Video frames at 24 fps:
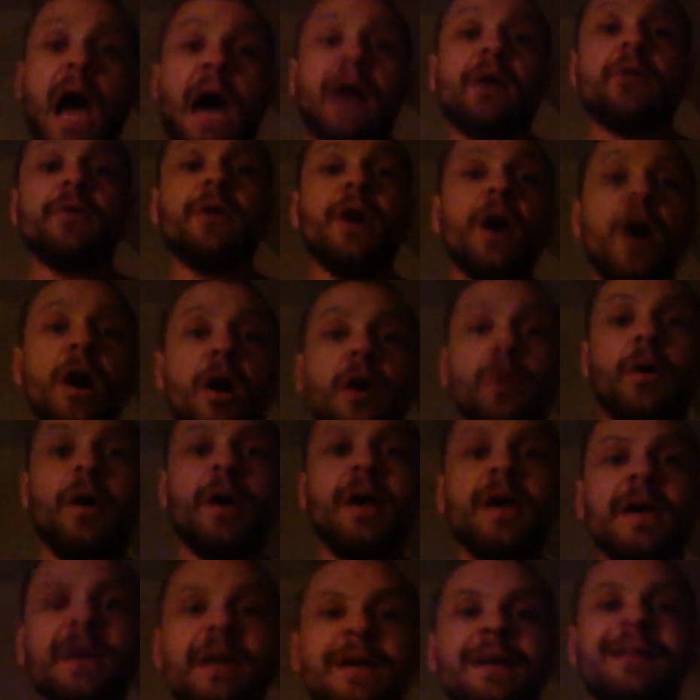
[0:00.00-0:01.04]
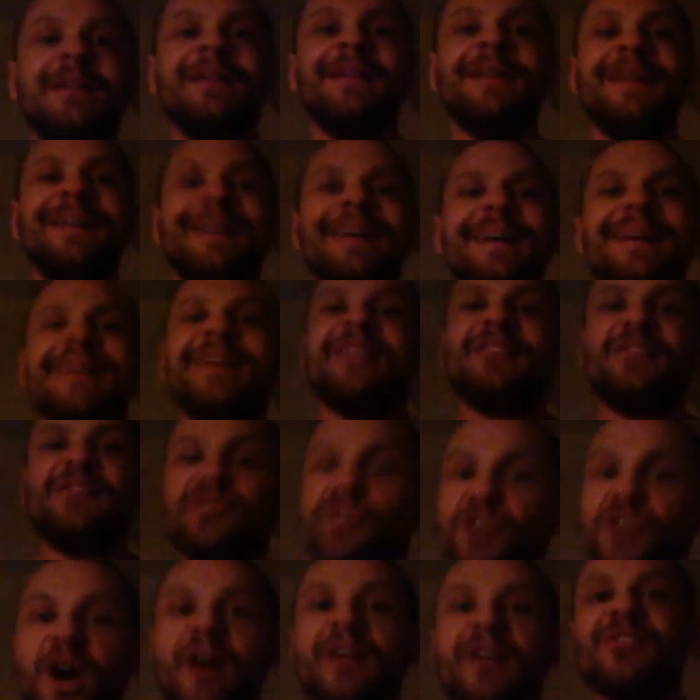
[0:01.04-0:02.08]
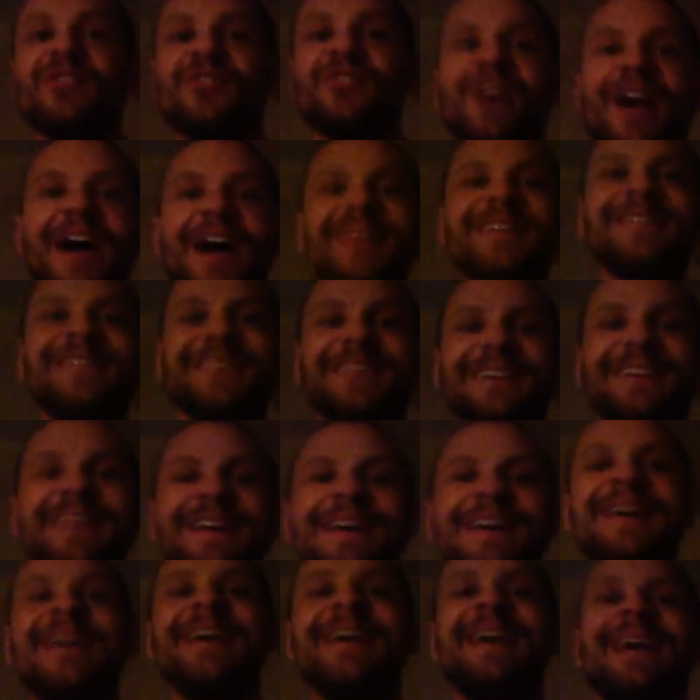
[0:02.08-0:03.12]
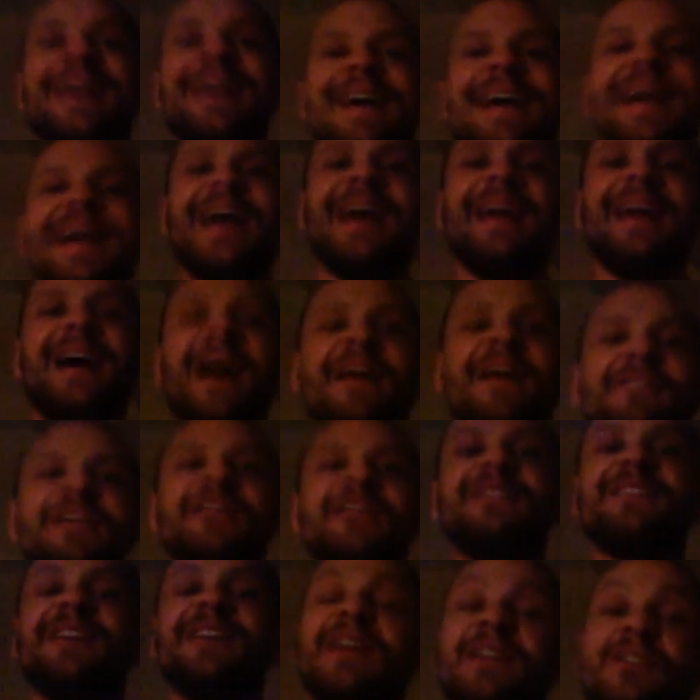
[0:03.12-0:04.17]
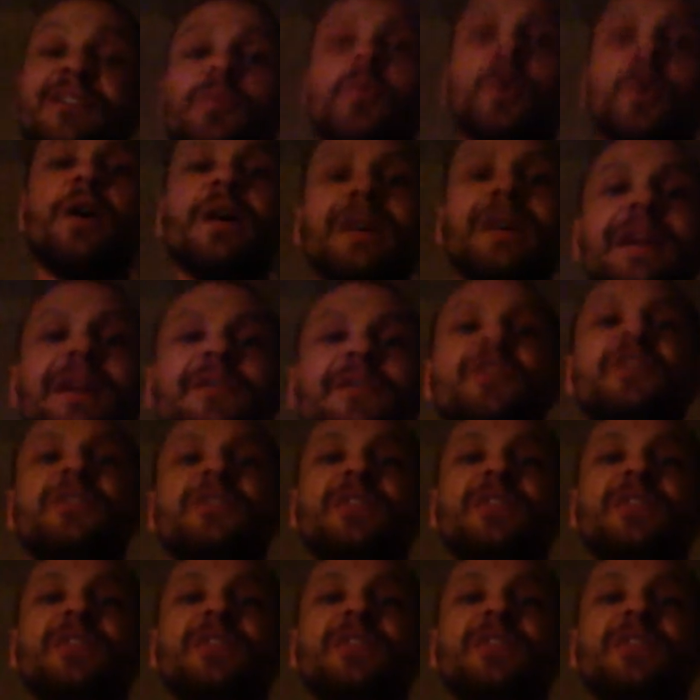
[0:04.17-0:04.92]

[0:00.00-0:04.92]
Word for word: I don't know. It's John's strategy. And obviously it's working if